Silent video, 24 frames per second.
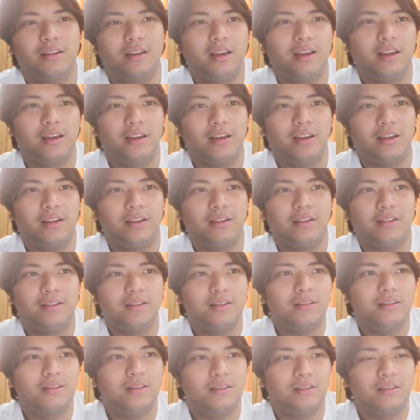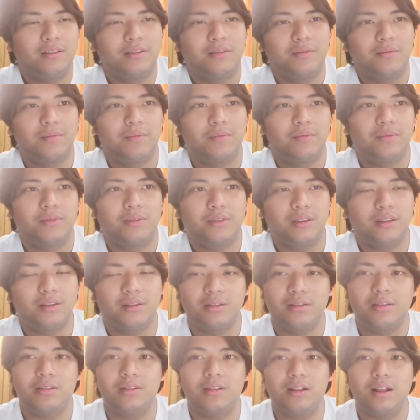And
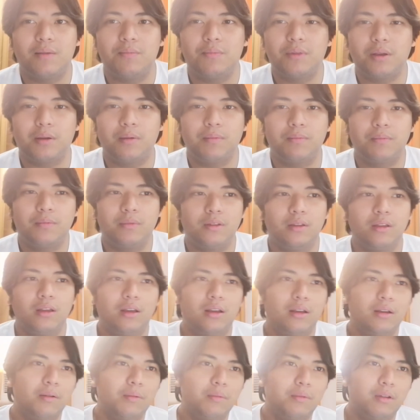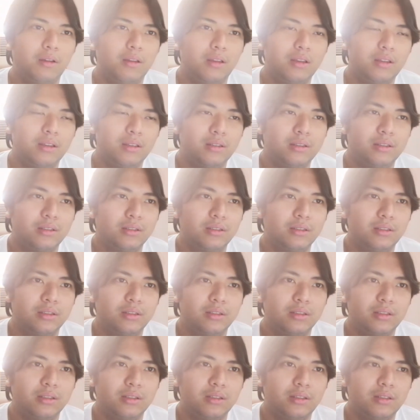this laptop
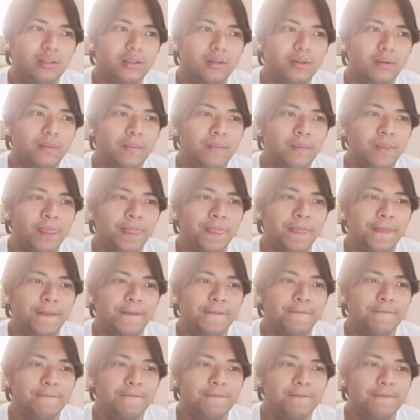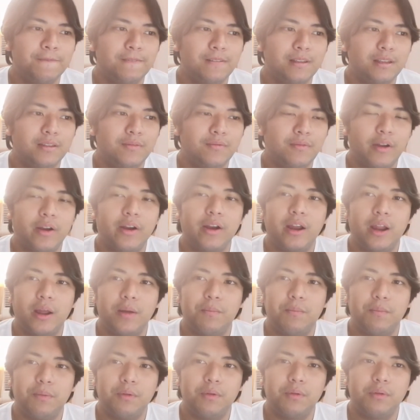is very
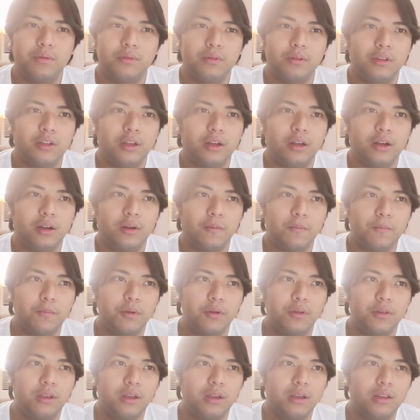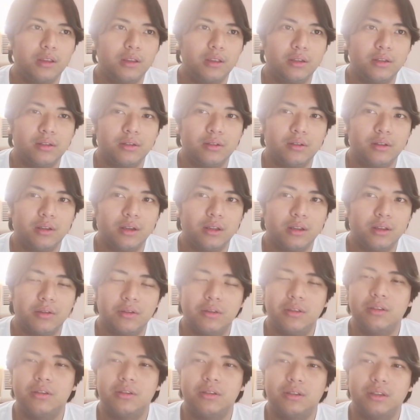helpful to the computing industry and
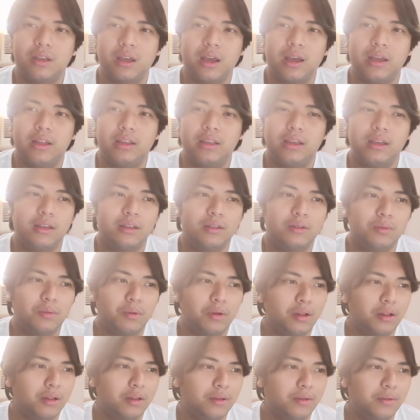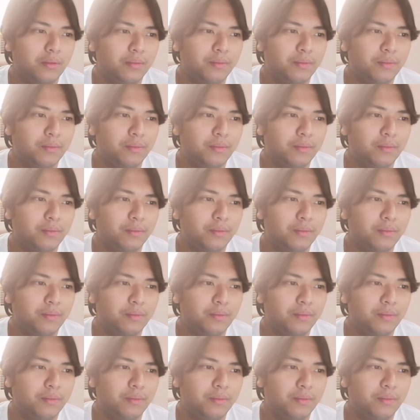to the society as well.